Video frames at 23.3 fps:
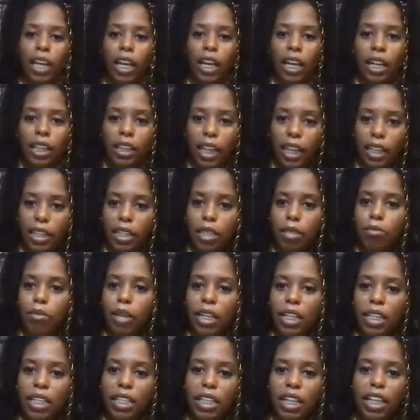like somebody
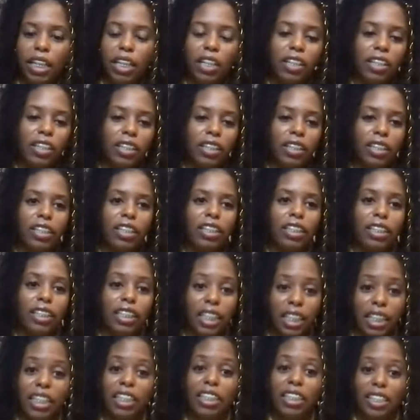said earlier,
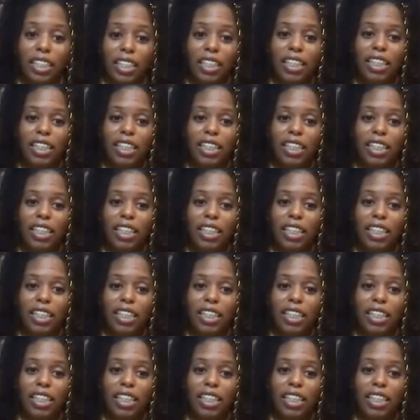years.